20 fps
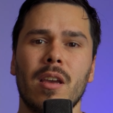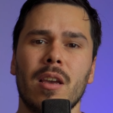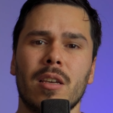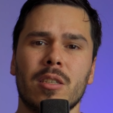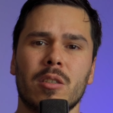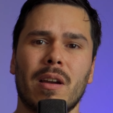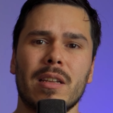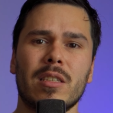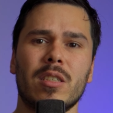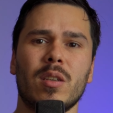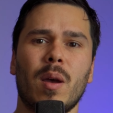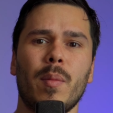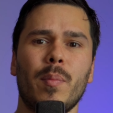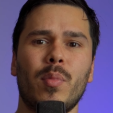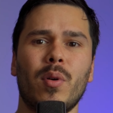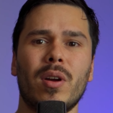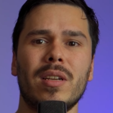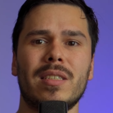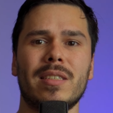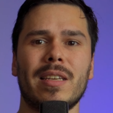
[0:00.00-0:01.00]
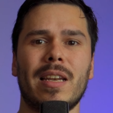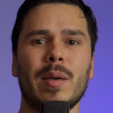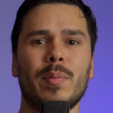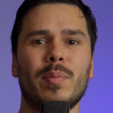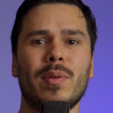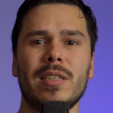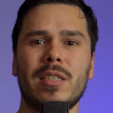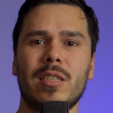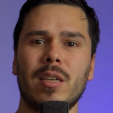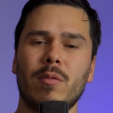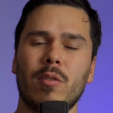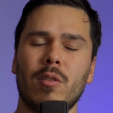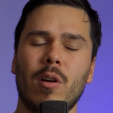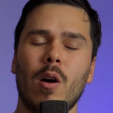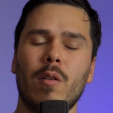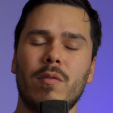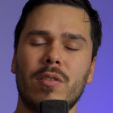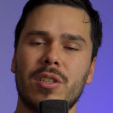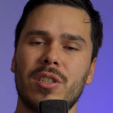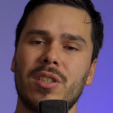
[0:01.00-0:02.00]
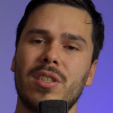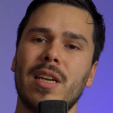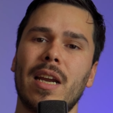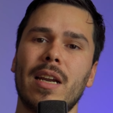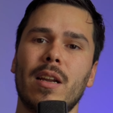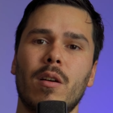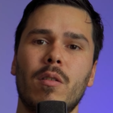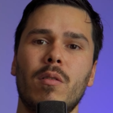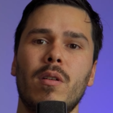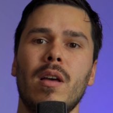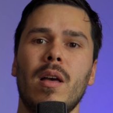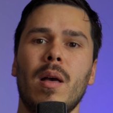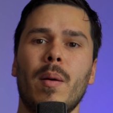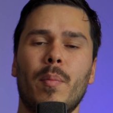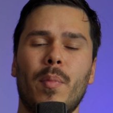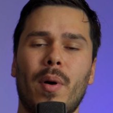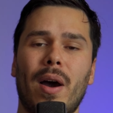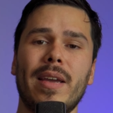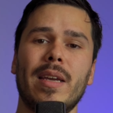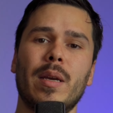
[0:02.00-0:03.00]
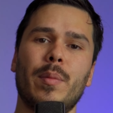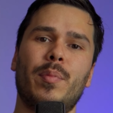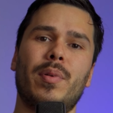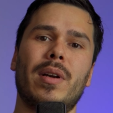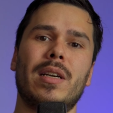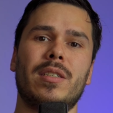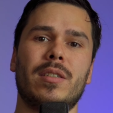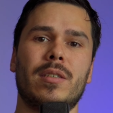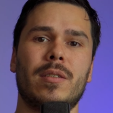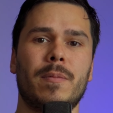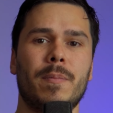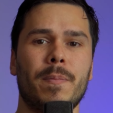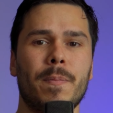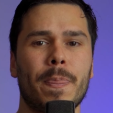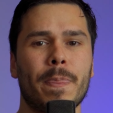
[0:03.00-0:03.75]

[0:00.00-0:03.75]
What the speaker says: so at some point selling pressure will overshadow buying pressure.